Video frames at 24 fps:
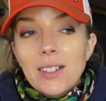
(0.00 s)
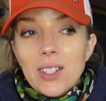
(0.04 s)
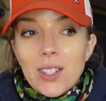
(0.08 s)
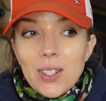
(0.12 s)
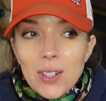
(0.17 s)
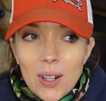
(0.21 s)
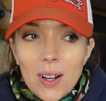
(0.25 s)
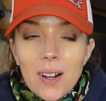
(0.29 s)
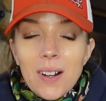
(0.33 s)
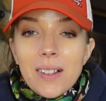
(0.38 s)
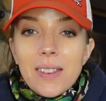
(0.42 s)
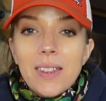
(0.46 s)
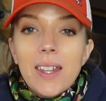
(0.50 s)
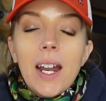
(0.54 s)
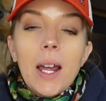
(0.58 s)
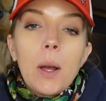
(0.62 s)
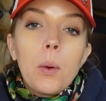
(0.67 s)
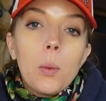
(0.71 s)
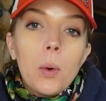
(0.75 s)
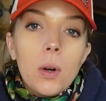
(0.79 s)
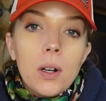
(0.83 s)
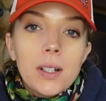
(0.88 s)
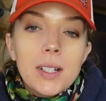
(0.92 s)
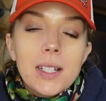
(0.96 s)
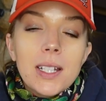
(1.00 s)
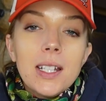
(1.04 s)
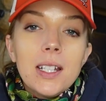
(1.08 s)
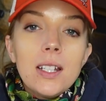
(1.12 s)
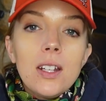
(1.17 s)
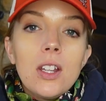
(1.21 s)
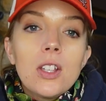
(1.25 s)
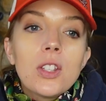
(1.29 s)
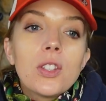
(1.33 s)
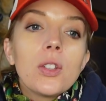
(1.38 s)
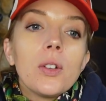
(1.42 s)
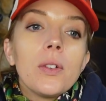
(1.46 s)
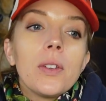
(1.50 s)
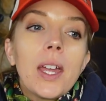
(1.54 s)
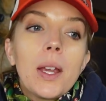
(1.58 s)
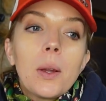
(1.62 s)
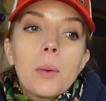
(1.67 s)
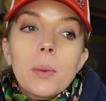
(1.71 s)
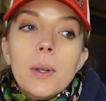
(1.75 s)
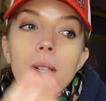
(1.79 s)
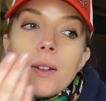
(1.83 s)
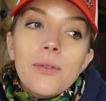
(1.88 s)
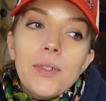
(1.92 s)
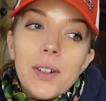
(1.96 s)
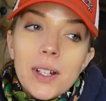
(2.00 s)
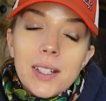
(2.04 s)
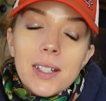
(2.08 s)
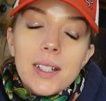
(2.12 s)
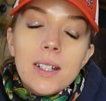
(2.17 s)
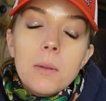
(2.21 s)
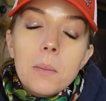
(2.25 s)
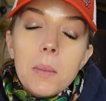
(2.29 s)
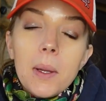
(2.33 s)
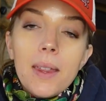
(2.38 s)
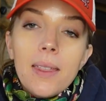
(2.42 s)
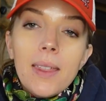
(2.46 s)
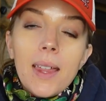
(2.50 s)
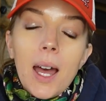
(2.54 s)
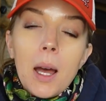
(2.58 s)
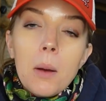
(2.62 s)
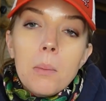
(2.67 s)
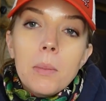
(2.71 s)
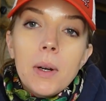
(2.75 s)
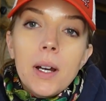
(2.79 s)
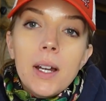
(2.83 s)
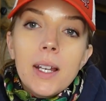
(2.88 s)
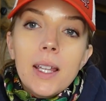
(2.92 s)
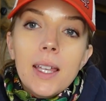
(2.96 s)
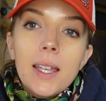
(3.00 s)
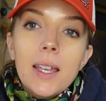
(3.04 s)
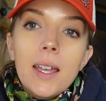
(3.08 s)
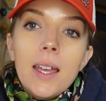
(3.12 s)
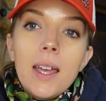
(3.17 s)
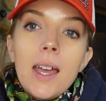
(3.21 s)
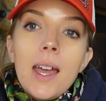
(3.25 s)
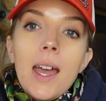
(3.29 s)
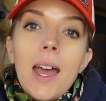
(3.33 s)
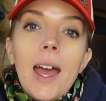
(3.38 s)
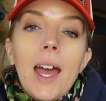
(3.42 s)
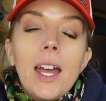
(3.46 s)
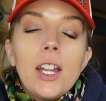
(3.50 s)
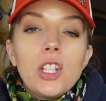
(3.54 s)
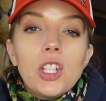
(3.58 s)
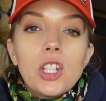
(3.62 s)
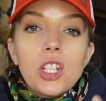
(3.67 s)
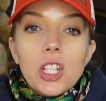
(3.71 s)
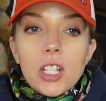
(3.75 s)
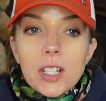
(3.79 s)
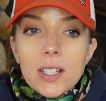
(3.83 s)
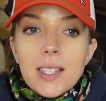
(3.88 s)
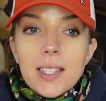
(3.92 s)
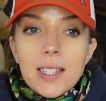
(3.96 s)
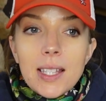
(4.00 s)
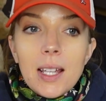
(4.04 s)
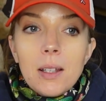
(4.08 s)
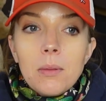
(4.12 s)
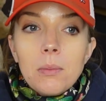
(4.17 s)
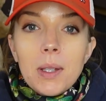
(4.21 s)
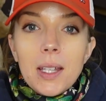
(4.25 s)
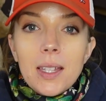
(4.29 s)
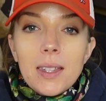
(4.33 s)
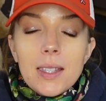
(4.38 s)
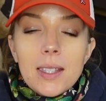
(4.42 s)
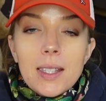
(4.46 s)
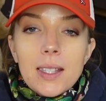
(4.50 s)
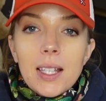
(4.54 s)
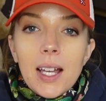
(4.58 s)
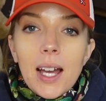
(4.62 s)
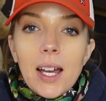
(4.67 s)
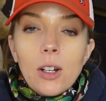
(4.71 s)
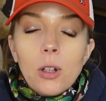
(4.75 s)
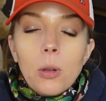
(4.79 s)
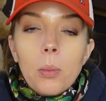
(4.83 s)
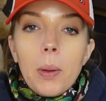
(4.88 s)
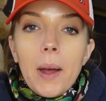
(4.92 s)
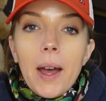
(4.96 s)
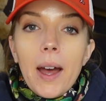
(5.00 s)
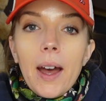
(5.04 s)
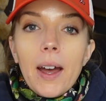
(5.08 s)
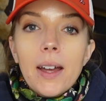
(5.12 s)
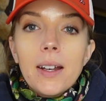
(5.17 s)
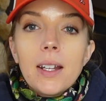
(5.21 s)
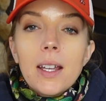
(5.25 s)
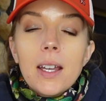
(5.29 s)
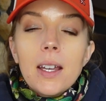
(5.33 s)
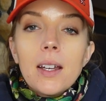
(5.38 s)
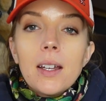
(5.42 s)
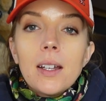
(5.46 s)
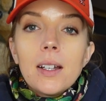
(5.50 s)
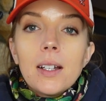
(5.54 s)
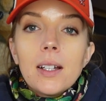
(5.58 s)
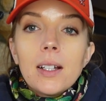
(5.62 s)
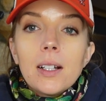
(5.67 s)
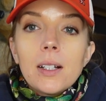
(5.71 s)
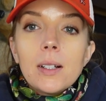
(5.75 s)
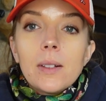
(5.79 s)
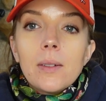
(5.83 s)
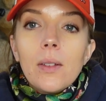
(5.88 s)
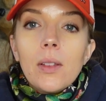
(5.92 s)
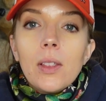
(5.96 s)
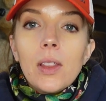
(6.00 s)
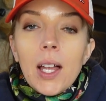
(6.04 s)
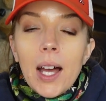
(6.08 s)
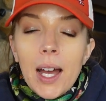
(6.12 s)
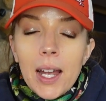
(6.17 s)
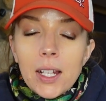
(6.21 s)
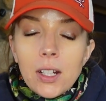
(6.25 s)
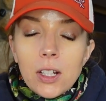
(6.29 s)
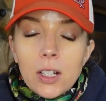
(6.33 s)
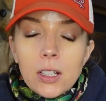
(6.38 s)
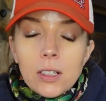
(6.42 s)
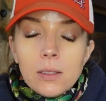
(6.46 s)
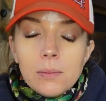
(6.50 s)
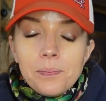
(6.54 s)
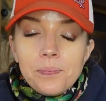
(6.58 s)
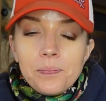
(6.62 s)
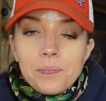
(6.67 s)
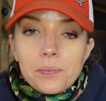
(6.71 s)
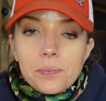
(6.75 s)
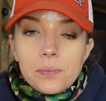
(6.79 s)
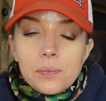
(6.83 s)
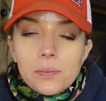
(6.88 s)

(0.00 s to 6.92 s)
stock that I wanted, so they refunded me that money and just sent me the saddle pad liner.